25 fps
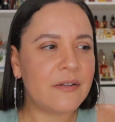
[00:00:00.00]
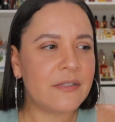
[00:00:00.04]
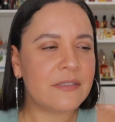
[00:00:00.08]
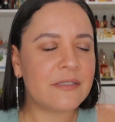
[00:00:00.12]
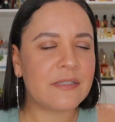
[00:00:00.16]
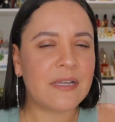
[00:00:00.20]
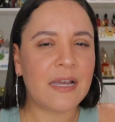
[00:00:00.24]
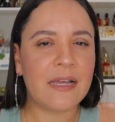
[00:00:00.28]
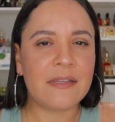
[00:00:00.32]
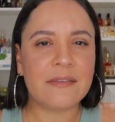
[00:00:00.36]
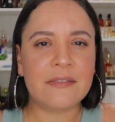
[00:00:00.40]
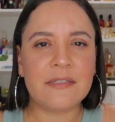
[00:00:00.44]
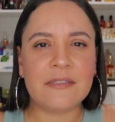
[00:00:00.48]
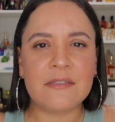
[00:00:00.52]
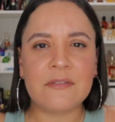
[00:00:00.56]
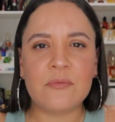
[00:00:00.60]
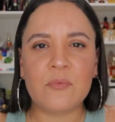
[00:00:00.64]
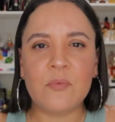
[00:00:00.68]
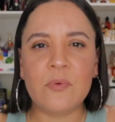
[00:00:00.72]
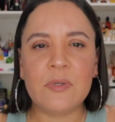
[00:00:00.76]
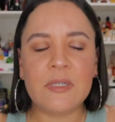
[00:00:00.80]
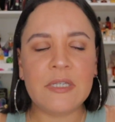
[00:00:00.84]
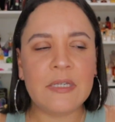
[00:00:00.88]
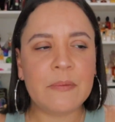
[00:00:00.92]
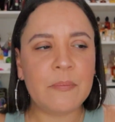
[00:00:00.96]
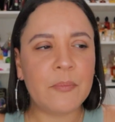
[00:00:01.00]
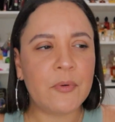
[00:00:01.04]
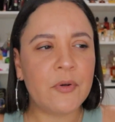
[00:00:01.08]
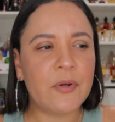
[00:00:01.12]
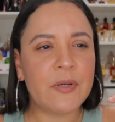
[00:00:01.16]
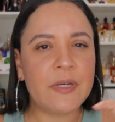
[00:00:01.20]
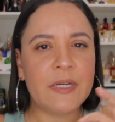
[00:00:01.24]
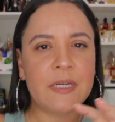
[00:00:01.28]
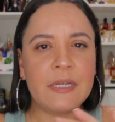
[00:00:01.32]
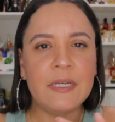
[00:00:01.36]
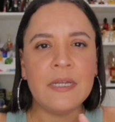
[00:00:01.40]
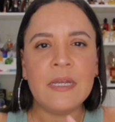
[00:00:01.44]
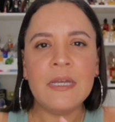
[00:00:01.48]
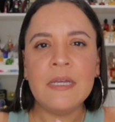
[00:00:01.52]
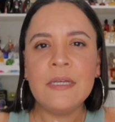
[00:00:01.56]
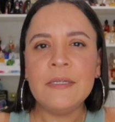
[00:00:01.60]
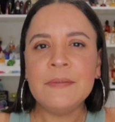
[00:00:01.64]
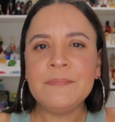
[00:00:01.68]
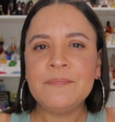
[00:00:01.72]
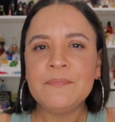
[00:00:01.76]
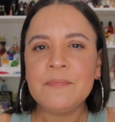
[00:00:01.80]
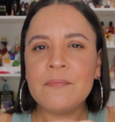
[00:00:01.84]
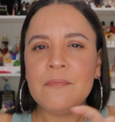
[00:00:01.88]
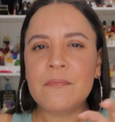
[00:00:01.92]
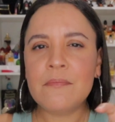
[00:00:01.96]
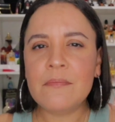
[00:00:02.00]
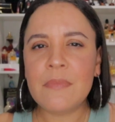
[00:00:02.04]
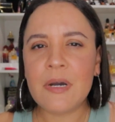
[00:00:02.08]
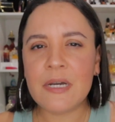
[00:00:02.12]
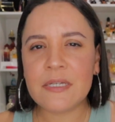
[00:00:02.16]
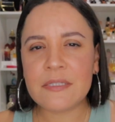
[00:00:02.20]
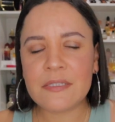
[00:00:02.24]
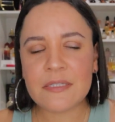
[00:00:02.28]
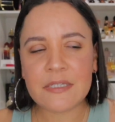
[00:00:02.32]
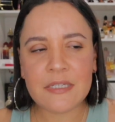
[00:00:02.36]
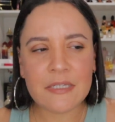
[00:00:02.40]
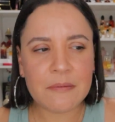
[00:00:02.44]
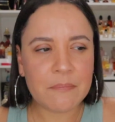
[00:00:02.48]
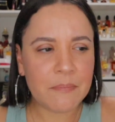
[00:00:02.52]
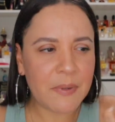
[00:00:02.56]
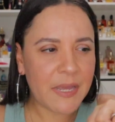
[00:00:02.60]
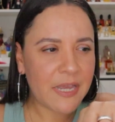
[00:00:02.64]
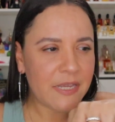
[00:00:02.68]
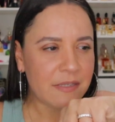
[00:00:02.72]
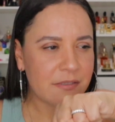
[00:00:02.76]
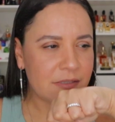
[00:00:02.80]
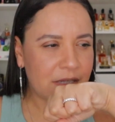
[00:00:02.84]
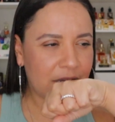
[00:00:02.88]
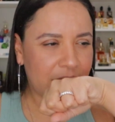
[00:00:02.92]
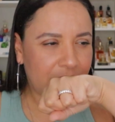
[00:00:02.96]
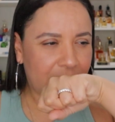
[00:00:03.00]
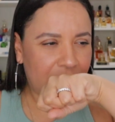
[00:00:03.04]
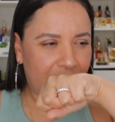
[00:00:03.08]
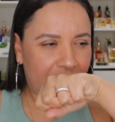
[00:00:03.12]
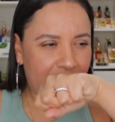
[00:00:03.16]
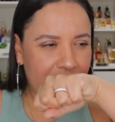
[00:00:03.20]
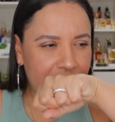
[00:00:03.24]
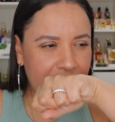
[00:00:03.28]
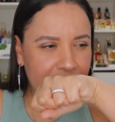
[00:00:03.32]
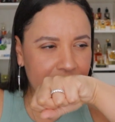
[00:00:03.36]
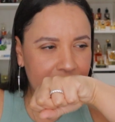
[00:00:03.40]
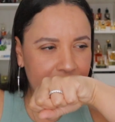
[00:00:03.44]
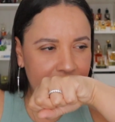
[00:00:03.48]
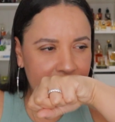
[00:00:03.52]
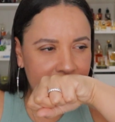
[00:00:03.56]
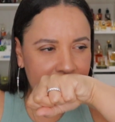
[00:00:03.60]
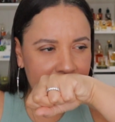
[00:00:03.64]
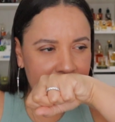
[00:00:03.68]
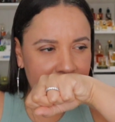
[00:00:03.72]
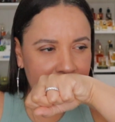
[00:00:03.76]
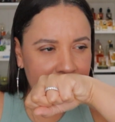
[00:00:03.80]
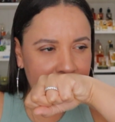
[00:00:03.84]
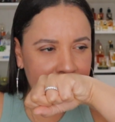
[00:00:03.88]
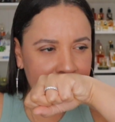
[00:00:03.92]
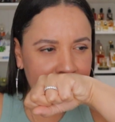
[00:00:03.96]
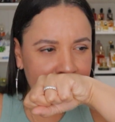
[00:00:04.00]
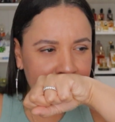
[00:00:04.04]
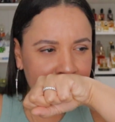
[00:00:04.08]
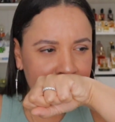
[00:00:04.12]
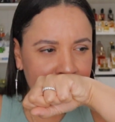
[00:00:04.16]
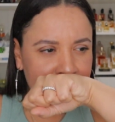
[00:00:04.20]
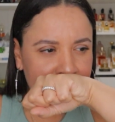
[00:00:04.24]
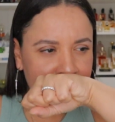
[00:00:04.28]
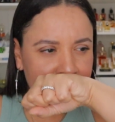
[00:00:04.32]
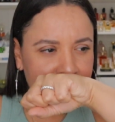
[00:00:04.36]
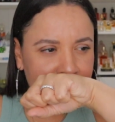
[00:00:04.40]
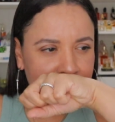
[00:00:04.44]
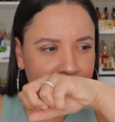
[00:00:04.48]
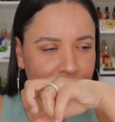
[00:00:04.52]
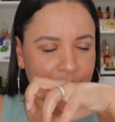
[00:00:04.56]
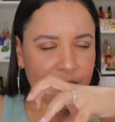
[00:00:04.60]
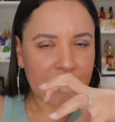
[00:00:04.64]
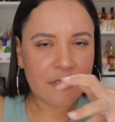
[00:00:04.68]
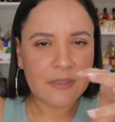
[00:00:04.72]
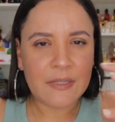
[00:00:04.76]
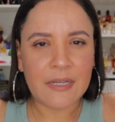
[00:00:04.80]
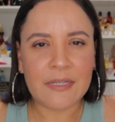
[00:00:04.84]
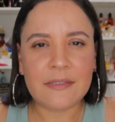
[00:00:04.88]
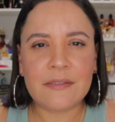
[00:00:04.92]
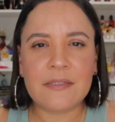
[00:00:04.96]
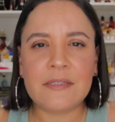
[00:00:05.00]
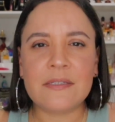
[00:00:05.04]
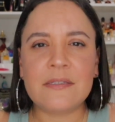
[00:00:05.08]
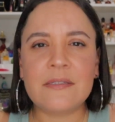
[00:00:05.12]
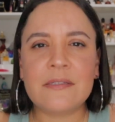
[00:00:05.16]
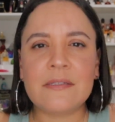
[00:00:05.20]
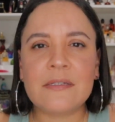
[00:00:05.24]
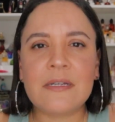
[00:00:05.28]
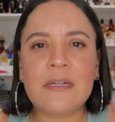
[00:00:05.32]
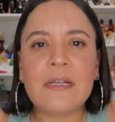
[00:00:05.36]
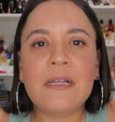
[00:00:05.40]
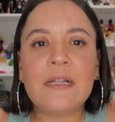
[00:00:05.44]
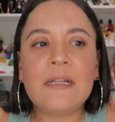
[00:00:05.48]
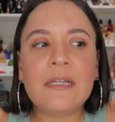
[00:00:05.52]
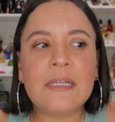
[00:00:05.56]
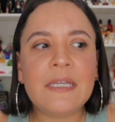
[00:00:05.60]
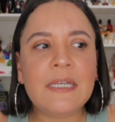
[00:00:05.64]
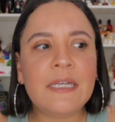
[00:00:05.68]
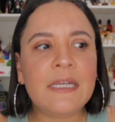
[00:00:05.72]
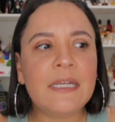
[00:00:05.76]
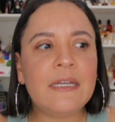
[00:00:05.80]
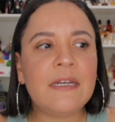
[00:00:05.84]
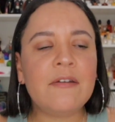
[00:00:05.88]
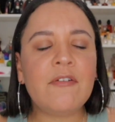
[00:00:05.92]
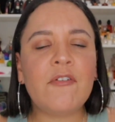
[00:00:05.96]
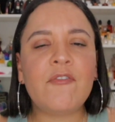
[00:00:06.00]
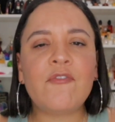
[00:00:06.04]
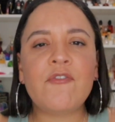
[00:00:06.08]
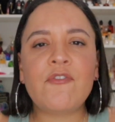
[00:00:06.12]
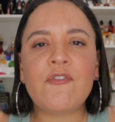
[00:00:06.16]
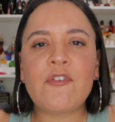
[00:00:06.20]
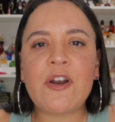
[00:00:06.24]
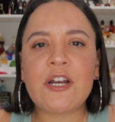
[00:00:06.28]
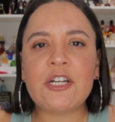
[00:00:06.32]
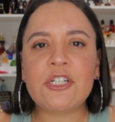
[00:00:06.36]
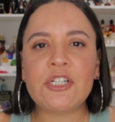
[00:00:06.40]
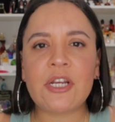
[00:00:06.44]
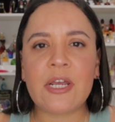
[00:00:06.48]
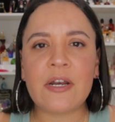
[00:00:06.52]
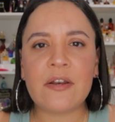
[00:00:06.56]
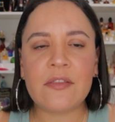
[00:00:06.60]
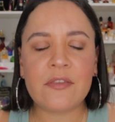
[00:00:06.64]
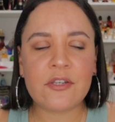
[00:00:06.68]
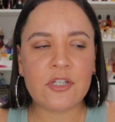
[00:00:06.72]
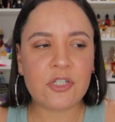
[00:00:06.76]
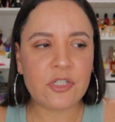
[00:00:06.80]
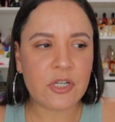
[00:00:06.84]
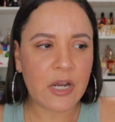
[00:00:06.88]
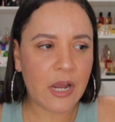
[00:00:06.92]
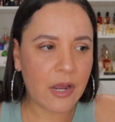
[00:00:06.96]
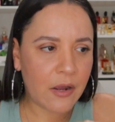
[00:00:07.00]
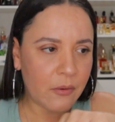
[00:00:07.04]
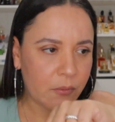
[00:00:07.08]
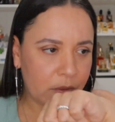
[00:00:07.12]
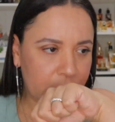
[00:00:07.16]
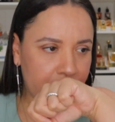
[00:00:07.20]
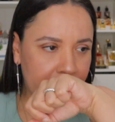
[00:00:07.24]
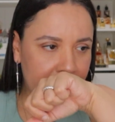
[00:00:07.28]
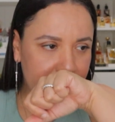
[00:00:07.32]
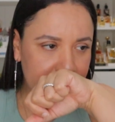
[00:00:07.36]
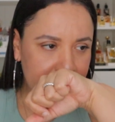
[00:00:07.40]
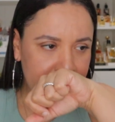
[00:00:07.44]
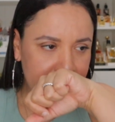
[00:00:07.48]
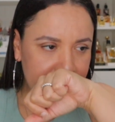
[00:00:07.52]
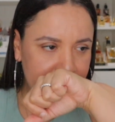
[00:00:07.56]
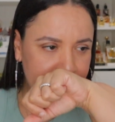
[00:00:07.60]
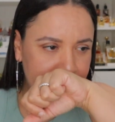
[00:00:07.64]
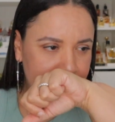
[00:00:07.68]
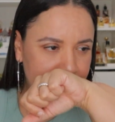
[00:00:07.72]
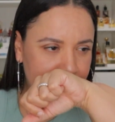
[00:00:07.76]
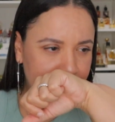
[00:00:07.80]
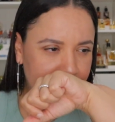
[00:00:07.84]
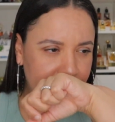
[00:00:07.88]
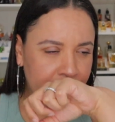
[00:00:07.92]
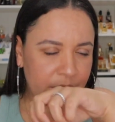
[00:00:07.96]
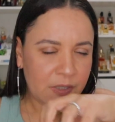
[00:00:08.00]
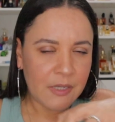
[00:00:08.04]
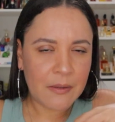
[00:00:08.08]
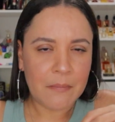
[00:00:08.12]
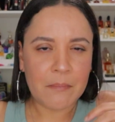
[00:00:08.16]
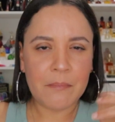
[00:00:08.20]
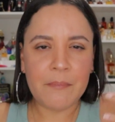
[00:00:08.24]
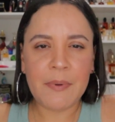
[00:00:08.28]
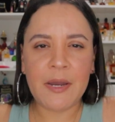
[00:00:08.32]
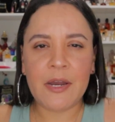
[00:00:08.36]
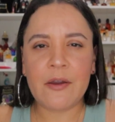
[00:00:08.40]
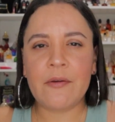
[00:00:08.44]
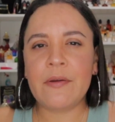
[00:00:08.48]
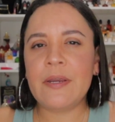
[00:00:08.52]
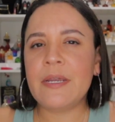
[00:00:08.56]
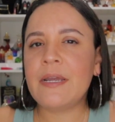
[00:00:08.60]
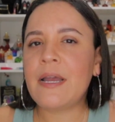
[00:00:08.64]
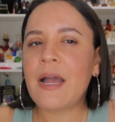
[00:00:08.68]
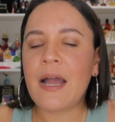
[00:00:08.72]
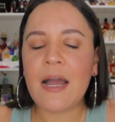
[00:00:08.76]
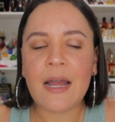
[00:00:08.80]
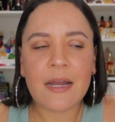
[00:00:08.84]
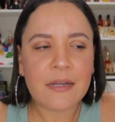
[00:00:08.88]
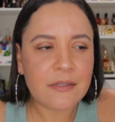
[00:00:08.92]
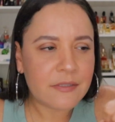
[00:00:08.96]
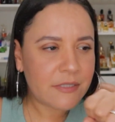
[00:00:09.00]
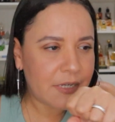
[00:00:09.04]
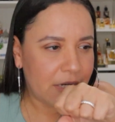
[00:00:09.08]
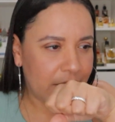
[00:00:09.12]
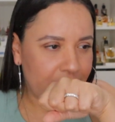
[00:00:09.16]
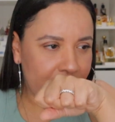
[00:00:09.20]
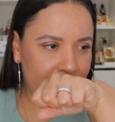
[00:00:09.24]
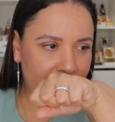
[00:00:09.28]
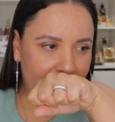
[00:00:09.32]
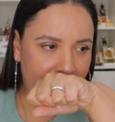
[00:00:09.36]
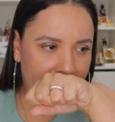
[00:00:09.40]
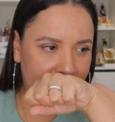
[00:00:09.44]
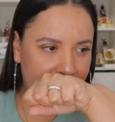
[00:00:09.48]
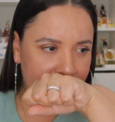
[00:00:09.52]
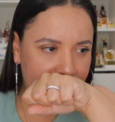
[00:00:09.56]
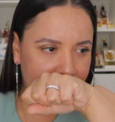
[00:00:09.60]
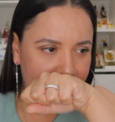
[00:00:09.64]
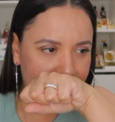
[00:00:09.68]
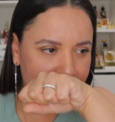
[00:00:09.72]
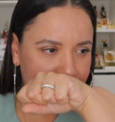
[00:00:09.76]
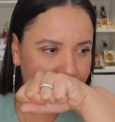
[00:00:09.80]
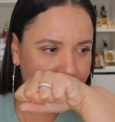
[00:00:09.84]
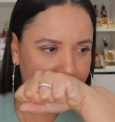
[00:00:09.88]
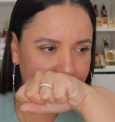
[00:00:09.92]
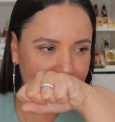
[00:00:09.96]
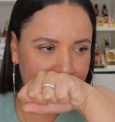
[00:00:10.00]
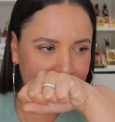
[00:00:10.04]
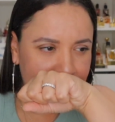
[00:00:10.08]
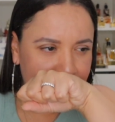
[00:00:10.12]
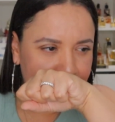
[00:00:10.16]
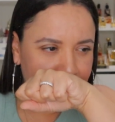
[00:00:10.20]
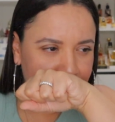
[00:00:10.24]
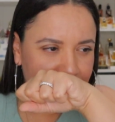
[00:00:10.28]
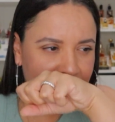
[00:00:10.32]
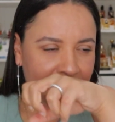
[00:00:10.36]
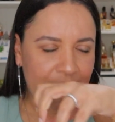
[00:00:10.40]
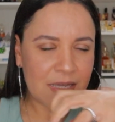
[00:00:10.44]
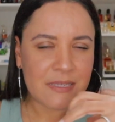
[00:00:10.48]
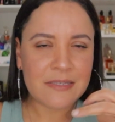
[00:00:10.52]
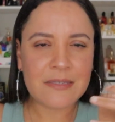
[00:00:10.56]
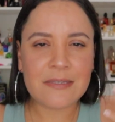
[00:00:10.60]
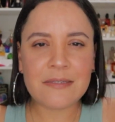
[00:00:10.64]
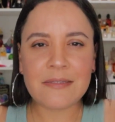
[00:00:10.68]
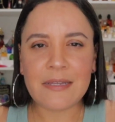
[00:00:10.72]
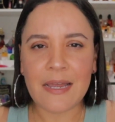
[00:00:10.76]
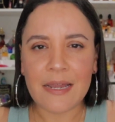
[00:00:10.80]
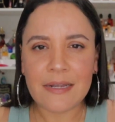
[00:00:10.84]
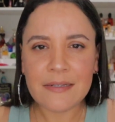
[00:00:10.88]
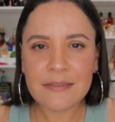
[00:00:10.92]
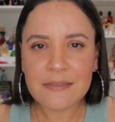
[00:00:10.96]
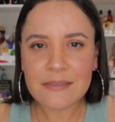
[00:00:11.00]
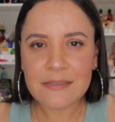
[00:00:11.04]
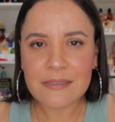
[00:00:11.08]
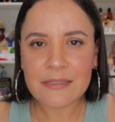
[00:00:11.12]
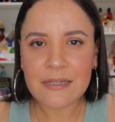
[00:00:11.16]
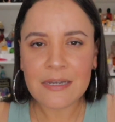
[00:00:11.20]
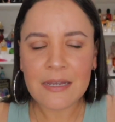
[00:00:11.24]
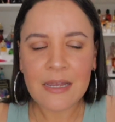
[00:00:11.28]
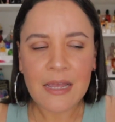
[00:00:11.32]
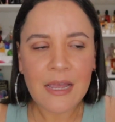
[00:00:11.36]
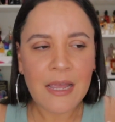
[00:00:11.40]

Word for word: It's got this really pretty musky base that kind of gives it like this clean, fresh out of the shower, berry cocktail kind of scent.